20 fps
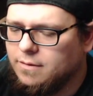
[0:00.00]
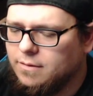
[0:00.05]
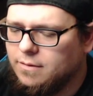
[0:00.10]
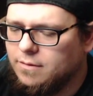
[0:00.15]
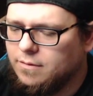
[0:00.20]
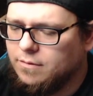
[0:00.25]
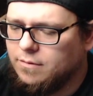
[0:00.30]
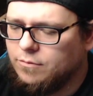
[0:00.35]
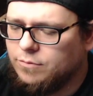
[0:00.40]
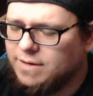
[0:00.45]

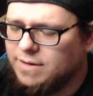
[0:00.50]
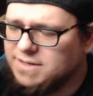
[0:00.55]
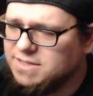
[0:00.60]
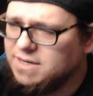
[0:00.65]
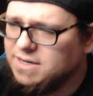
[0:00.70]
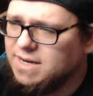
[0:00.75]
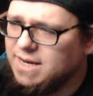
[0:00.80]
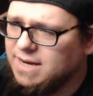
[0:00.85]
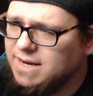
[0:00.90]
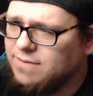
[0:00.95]

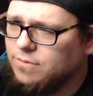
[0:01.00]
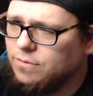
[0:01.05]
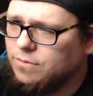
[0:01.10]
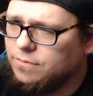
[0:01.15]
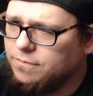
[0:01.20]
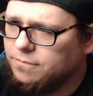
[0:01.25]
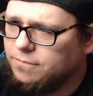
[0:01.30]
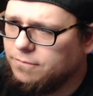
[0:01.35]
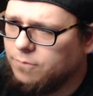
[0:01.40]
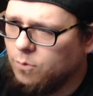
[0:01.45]
Resident Evil
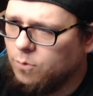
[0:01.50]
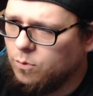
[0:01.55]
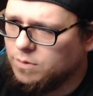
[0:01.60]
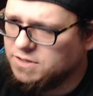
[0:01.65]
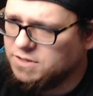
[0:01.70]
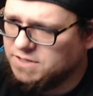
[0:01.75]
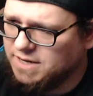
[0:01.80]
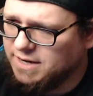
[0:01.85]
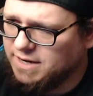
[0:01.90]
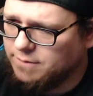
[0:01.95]
4 is
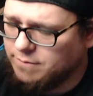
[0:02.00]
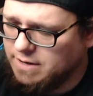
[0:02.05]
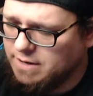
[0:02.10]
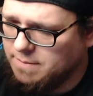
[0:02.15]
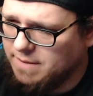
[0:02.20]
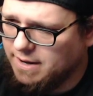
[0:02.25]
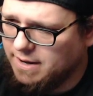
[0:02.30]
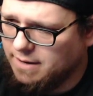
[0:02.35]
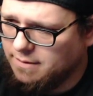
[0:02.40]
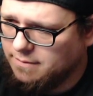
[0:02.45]
getting
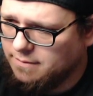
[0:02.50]
remade.